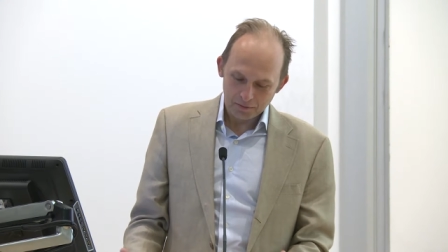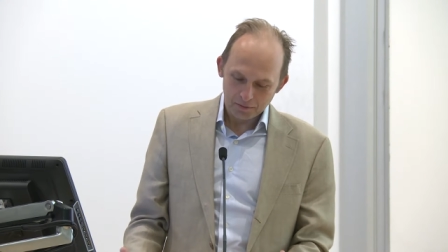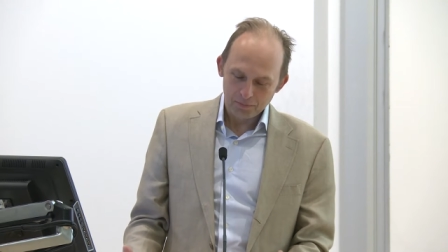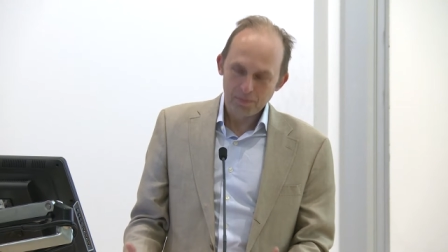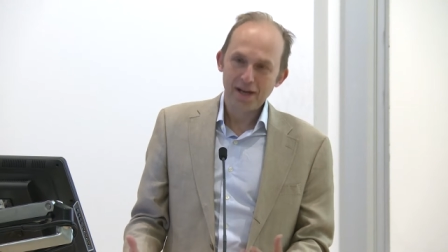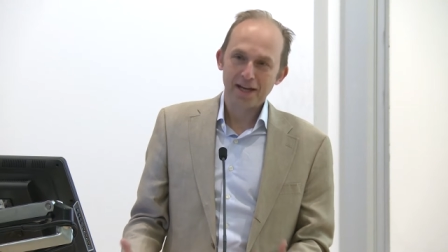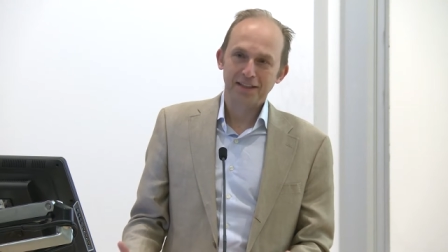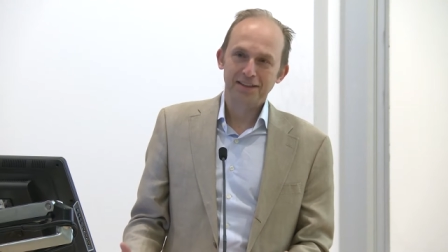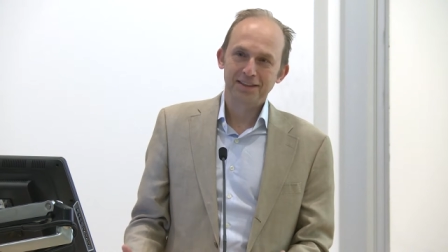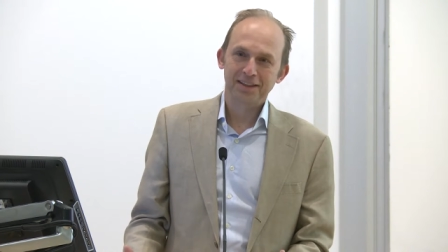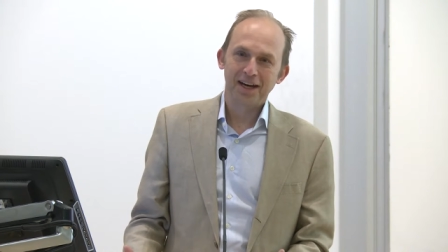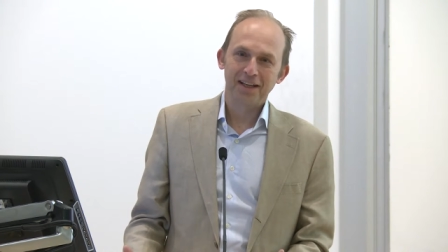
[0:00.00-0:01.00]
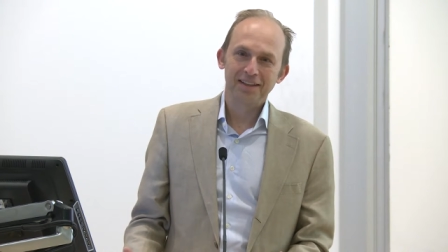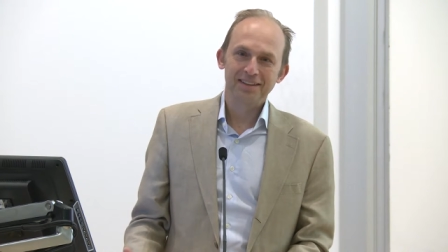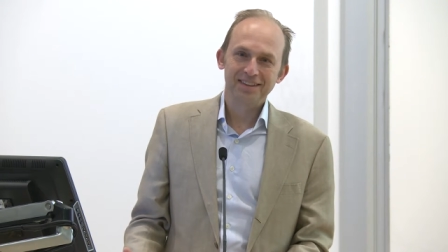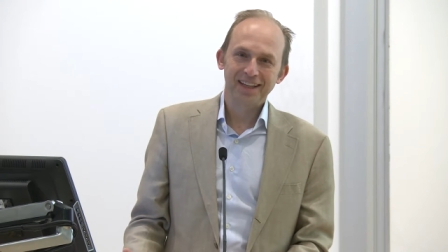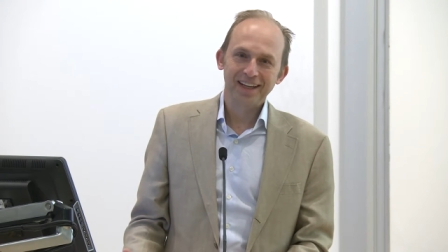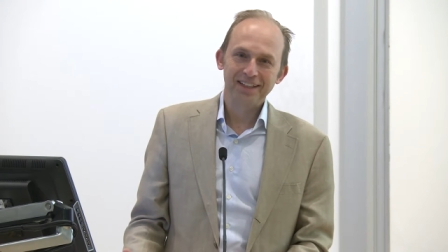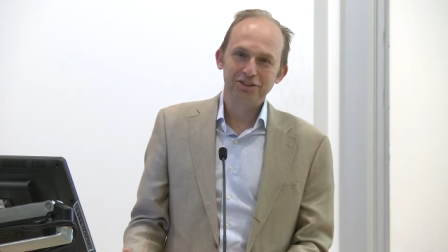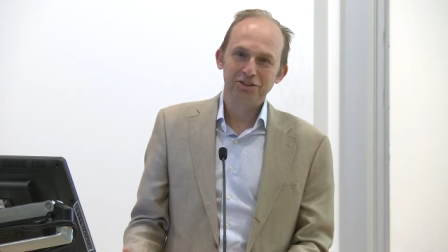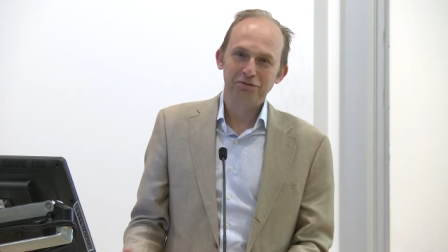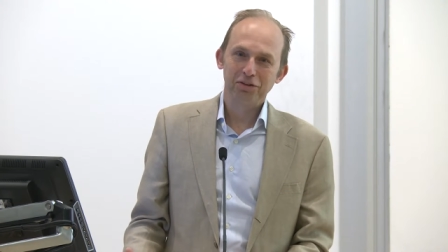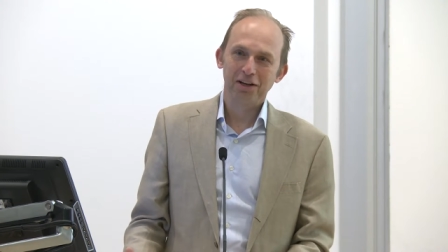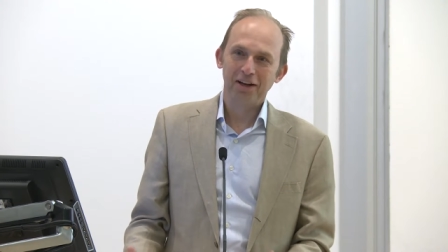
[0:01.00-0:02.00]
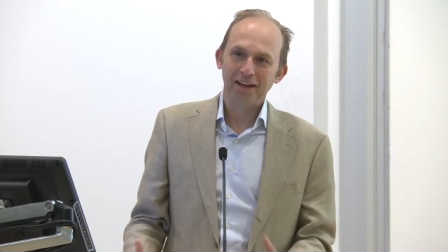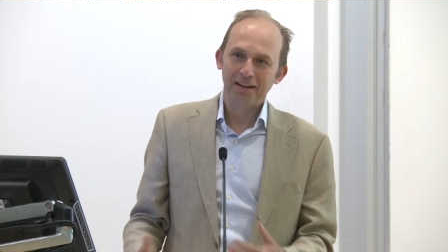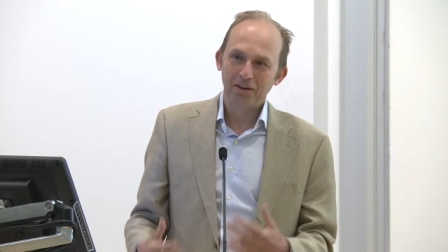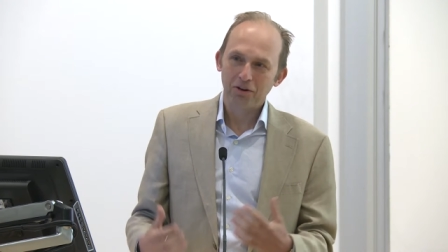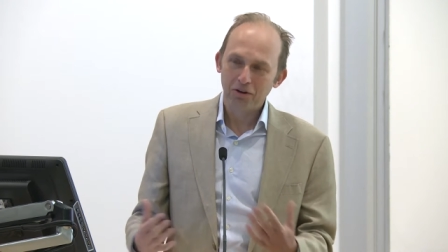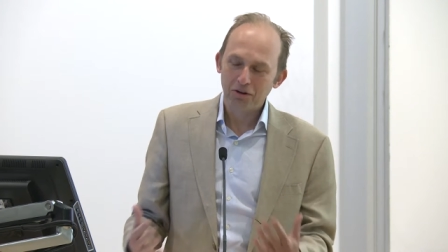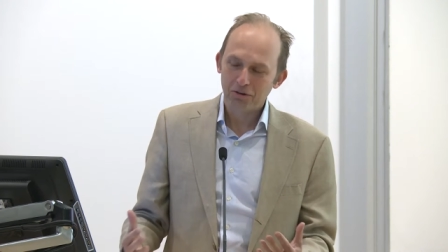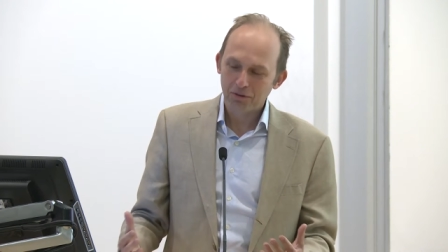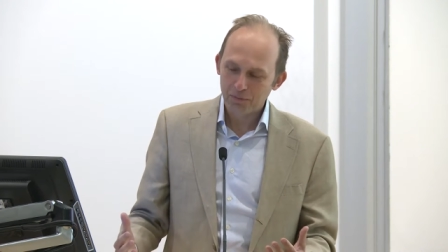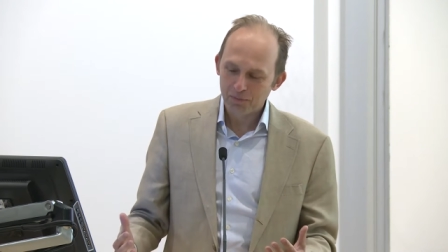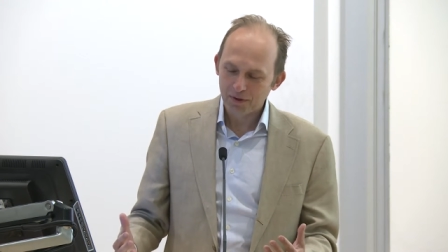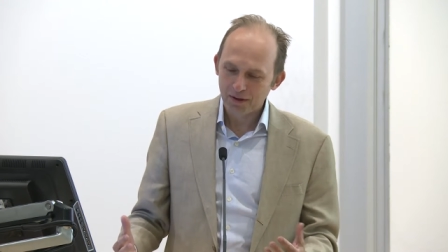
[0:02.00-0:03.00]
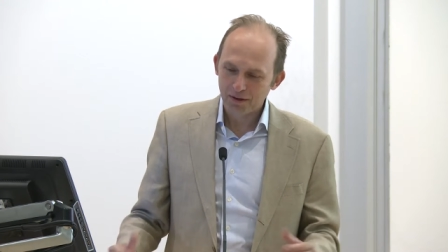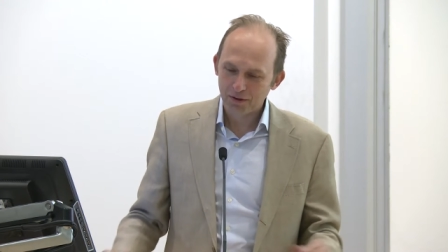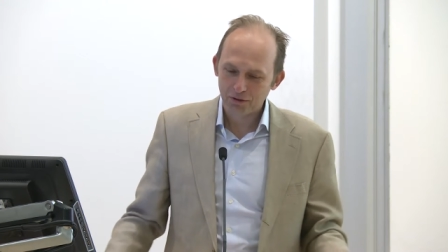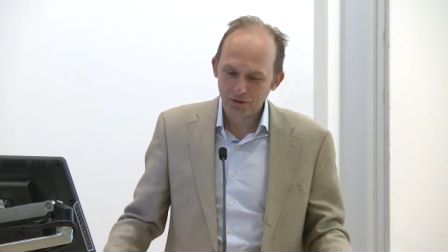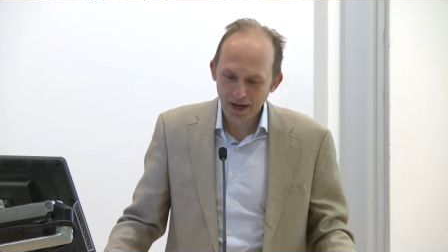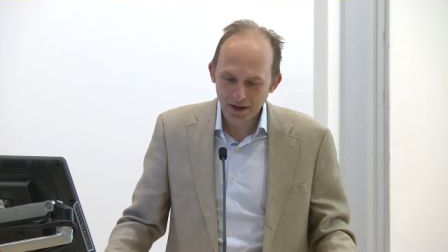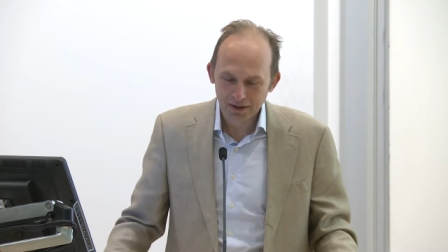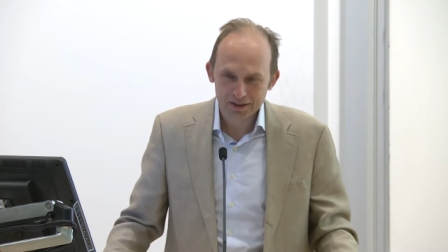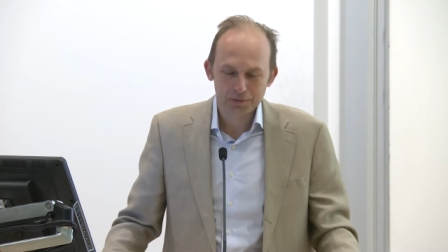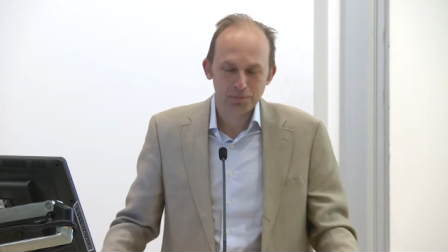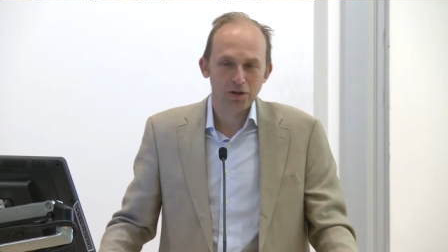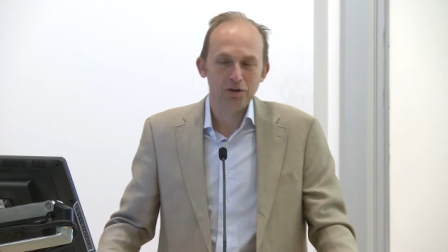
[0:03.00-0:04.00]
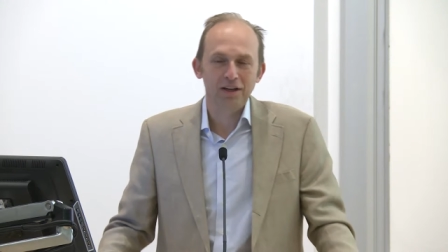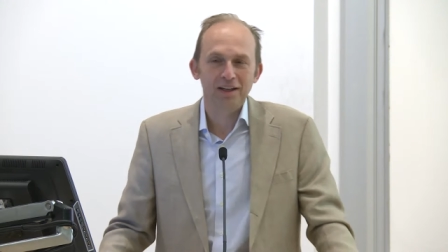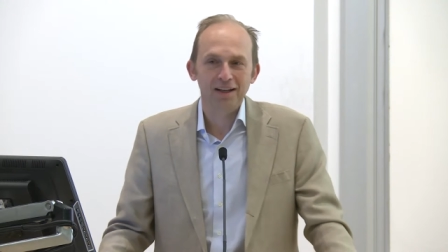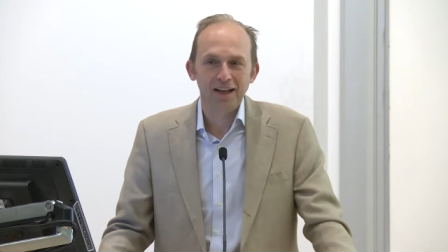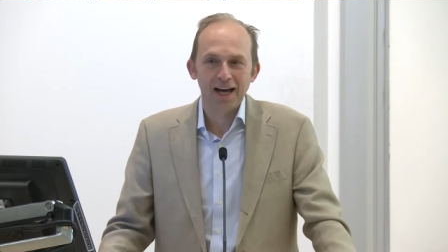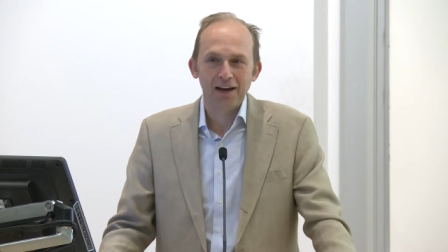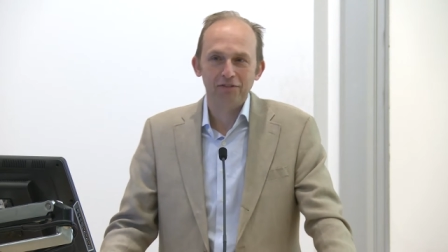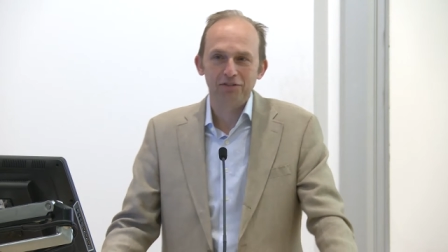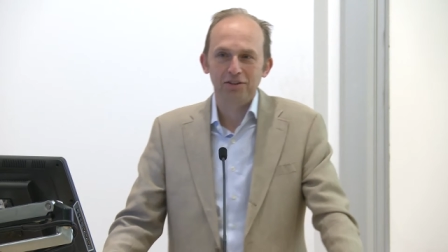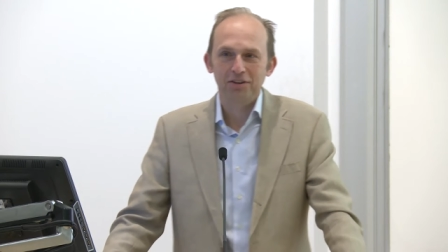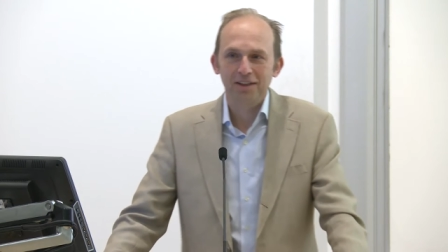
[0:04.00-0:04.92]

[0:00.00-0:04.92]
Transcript: mess on the stage in front, and the whole crowd exploded in laughter.